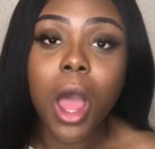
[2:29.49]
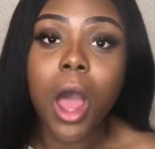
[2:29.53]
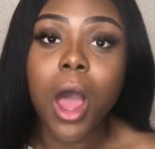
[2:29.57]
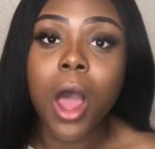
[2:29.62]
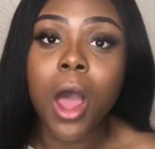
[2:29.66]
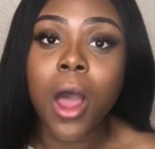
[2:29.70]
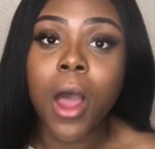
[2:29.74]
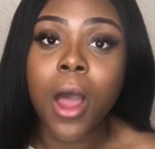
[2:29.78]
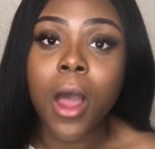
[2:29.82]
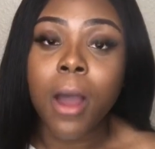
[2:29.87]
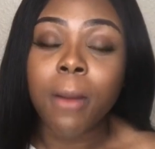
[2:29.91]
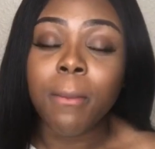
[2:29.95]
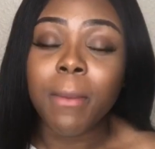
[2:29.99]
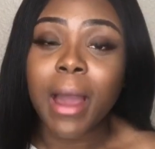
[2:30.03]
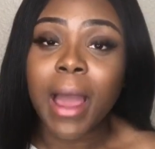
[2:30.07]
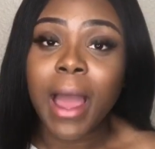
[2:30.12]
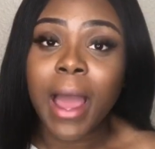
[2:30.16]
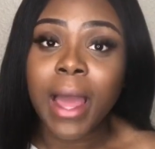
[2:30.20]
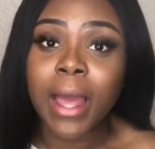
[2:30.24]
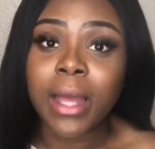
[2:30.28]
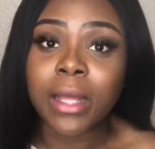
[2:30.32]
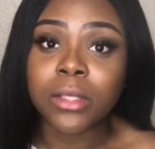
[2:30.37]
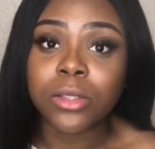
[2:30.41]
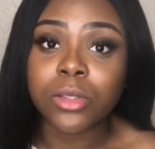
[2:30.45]

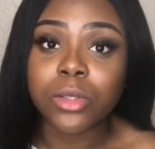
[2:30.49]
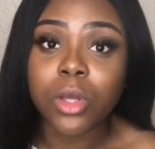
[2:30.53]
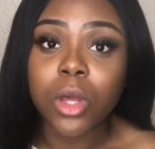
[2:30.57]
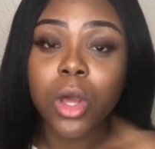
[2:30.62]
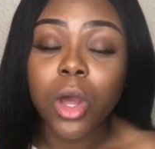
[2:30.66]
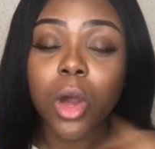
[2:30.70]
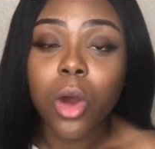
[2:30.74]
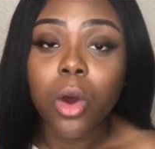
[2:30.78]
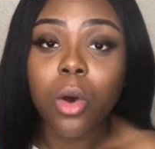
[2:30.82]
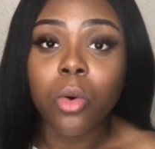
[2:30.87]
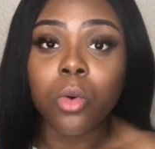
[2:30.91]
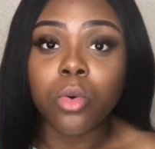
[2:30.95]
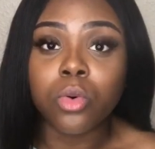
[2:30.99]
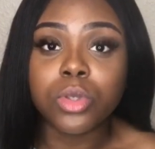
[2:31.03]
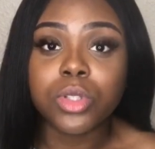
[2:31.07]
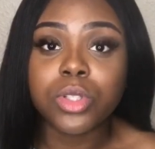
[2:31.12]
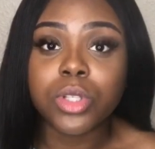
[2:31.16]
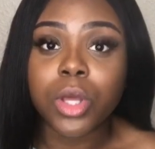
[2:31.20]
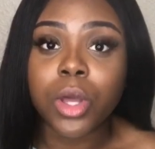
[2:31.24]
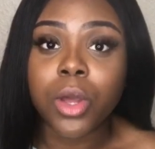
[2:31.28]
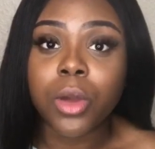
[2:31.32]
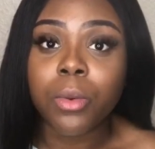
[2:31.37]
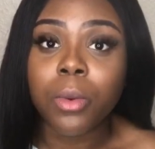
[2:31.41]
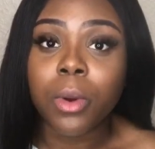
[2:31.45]
and
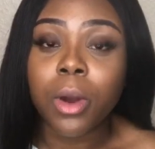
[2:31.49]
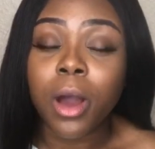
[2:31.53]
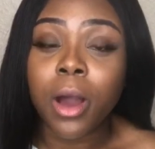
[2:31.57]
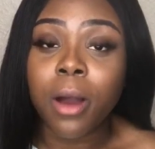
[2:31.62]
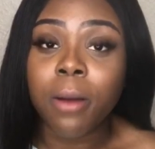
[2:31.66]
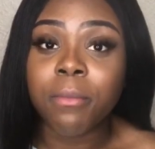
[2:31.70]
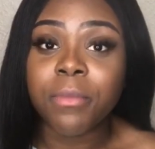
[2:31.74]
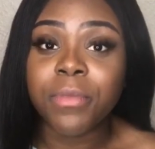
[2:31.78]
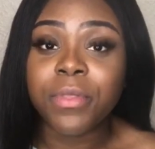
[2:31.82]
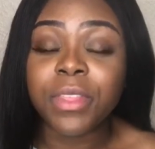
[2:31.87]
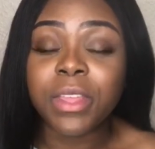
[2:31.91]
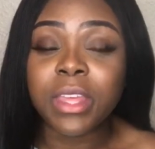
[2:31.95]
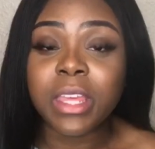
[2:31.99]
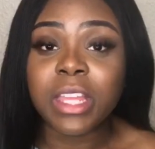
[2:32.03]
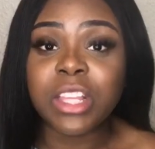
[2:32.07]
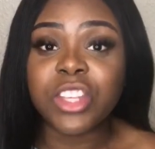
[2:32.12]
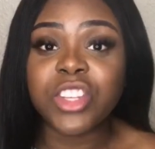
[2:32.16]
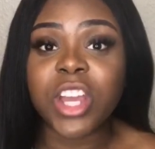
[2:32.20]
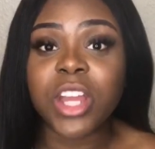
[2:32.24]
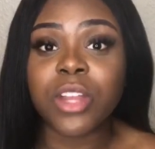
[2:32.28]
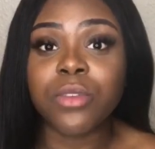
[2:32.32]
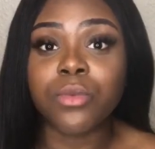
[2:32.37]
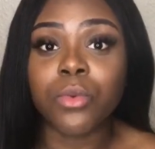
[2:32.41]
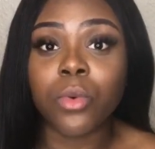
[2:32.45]
also, the
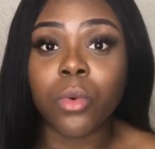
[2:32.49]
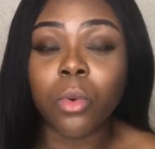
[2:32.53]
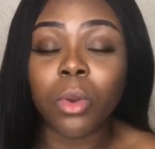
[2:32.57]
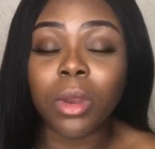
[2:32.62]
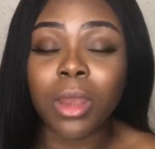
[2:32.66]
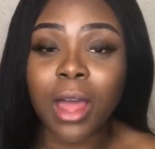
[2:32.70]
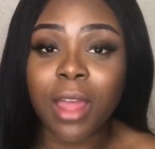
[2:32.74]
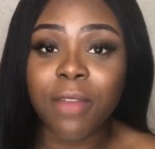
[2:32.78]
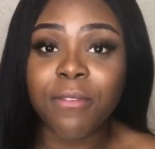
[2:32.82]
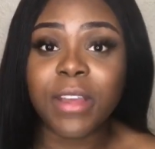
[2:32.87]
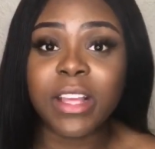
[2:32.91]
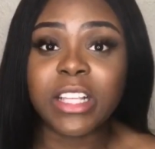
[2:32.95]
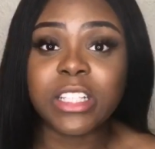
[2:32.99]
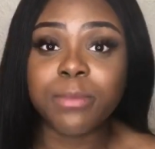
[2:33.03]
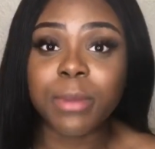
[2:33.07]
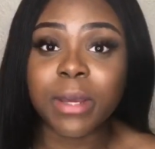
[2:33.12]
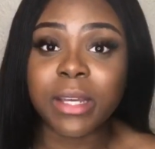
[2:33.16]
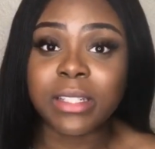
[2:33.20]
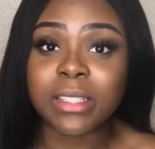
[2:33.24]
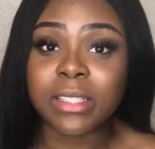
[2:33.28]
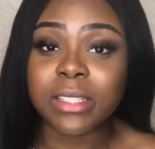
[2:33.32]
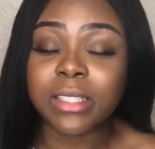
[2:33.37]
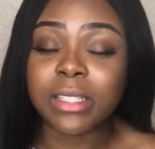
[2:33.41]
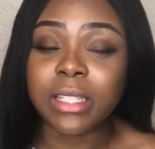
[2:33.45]
general life
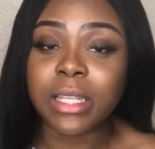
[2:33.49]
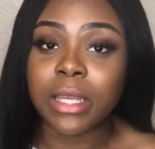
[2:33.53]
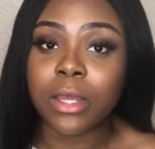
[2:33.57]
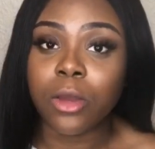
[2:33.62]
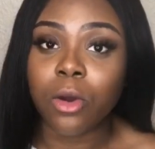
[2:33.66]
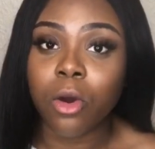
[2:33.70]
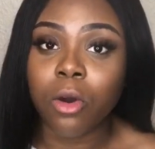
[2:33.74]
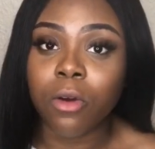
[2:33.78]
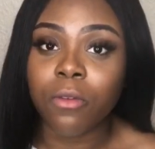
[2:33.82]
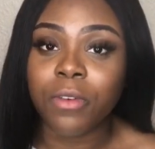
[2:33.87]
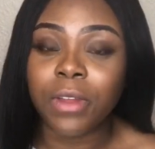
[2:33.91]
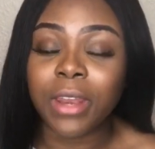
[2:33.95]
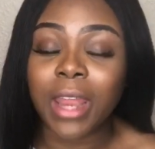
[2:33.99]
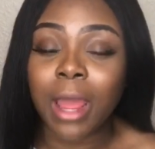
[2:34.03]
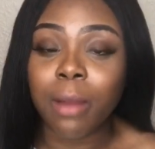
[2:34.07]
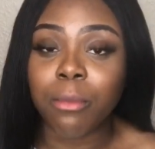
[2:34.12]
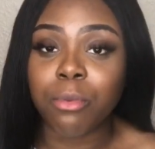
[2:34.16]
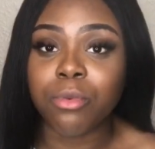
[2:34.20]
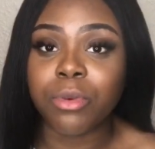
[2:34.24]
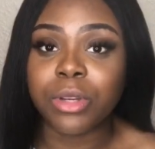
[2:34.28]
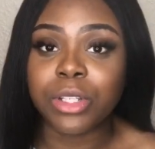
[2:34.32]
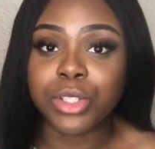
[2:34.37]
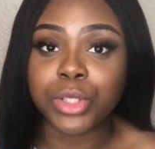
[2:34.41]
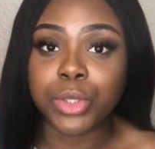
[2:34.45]
expectancy of an
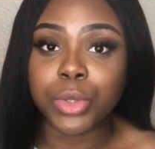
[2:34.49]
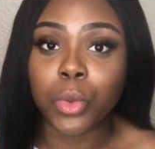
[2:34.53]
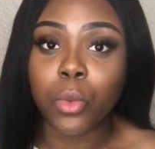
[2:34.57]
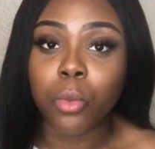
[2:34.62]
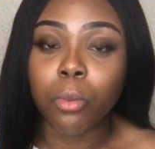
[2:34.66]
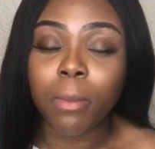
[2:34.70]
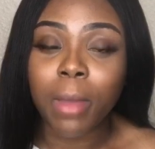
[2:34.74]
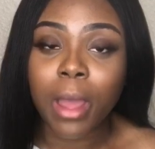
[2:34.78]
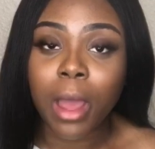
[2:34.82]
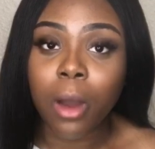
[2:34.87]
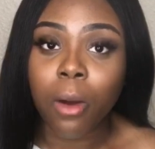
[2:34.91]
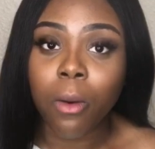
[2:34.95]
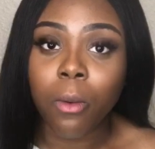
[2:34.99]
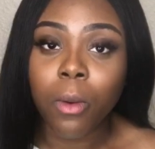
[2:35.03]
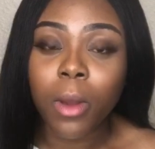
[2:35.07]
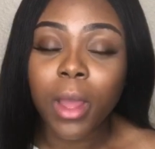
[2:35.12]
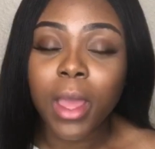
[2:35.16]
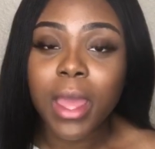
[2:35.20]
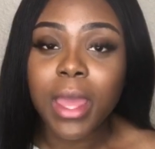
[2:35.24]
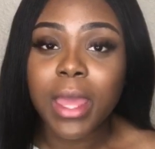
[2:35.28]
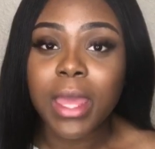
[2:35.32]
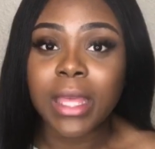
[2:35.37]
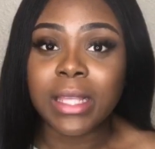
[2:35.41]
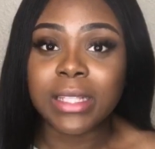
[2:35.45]
Aboriginal male
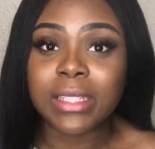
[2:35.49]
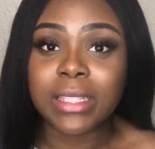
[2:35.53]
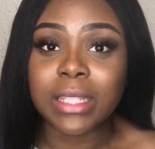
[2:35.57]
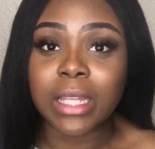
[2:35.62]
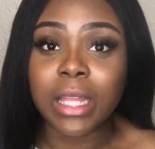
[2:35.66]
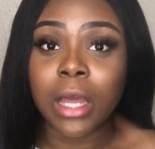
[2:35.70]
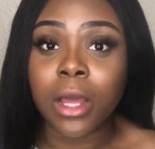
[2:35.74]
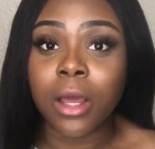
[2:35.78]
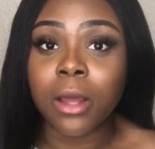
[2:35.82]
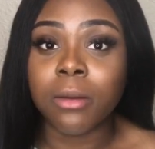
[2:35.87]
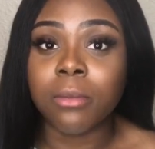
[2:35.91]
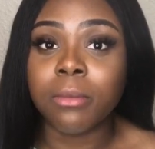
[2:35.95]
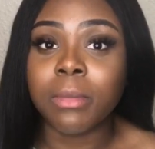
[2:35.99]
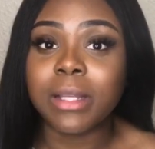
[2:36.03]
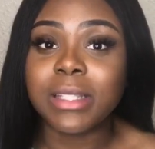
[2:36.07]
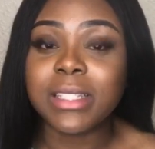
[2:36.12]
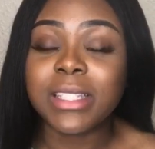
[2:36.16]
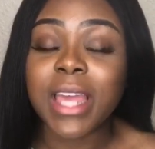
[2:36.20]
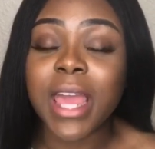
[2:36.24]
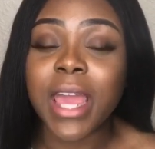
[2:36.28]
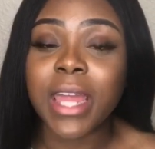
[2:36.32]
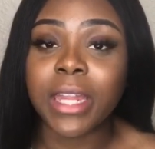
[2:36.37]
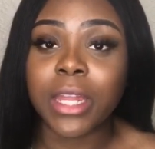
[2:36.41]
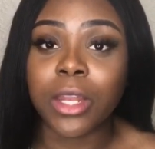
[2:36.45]
is
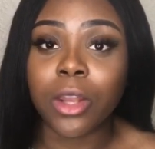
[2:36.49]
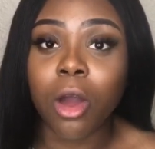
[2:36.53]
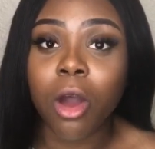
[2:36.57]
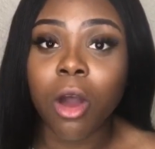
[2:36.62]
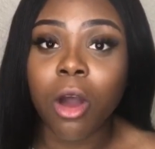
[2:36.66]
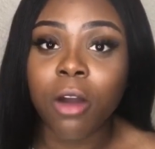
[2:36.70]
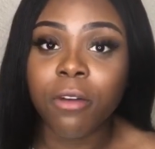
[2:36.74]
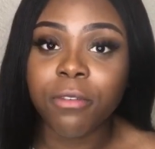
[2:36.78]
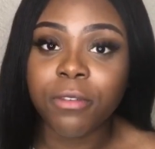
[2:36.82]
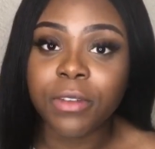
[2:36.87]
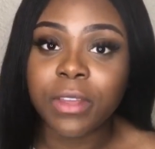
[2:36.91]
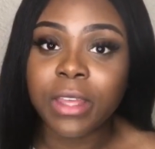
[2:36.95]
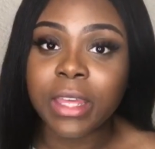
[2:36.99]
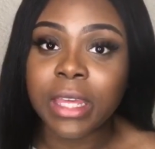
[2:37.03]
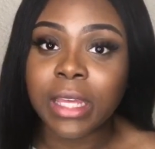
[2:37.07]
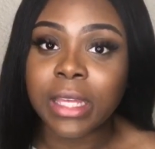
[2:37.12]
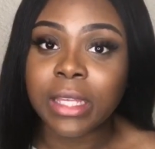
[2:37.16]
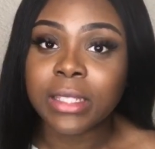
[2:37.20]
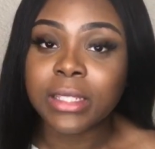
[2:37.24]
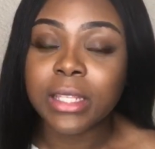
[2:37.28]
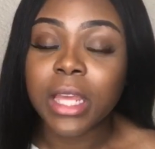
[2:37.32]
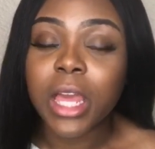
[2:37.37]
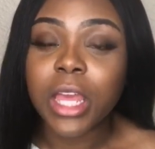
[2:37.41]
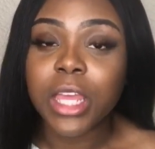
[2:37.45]
10.5
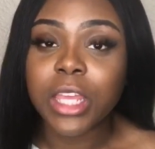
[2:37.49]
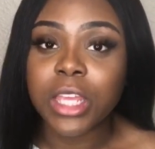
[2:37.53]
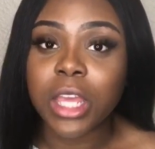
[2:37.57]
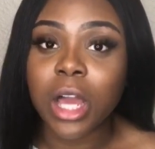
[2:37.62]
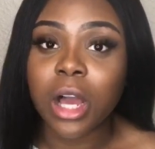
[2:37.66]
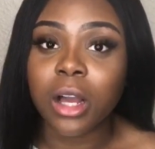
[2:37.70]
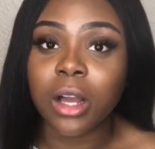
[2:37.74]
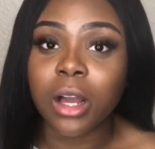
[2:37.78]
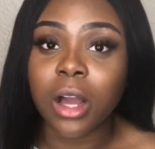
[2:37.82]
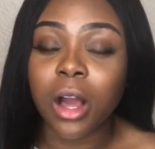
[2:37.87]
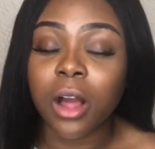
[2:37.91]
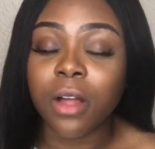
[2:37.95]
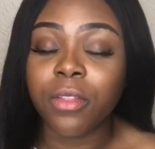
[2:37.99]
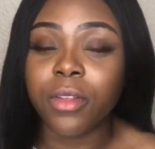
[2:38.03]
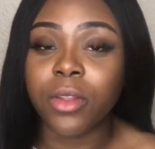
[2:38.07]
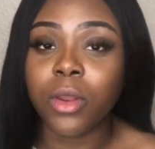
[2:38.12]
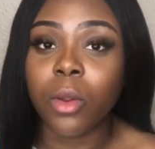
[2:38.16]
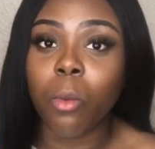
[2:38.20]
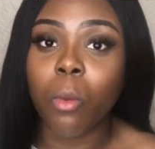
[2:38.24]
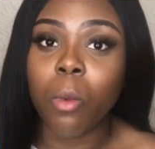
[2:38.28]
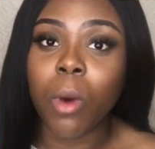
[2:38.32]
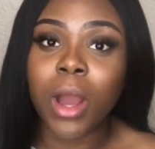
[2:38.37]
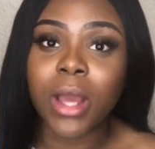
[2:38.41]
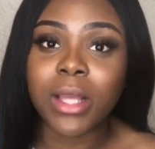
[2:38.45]
years younger than a
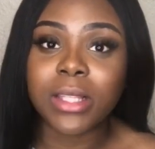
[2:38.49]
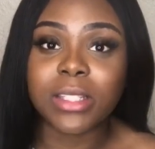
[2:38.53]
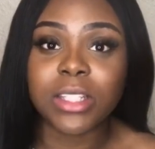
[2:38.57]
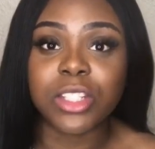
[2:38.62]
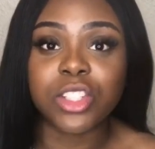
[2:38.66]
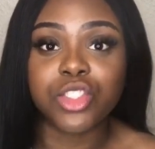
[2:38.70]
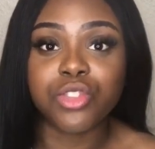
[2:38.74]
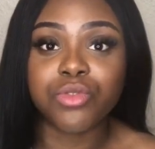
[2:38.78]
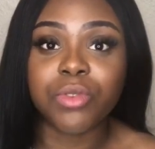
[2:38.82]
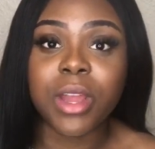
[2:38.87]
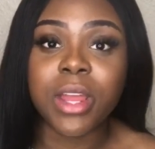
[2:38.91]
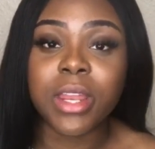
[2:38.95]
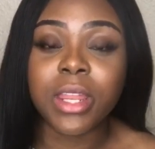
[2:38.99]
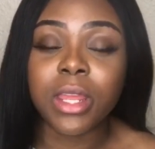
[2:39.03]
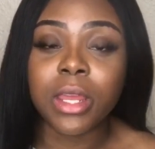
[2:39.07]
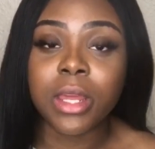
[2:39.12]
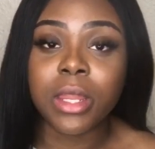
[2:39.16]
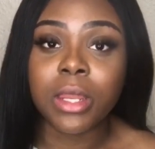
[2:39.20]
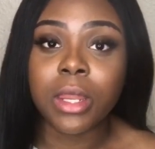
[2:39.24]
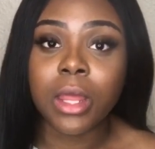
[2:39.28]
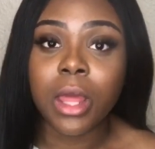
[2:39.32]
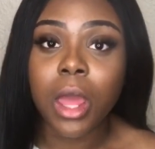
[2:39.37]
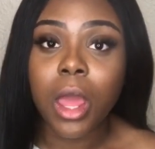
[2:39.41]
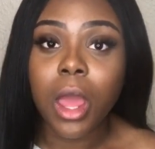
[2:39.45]
white
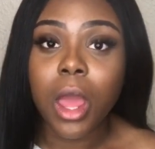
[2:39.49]
Australian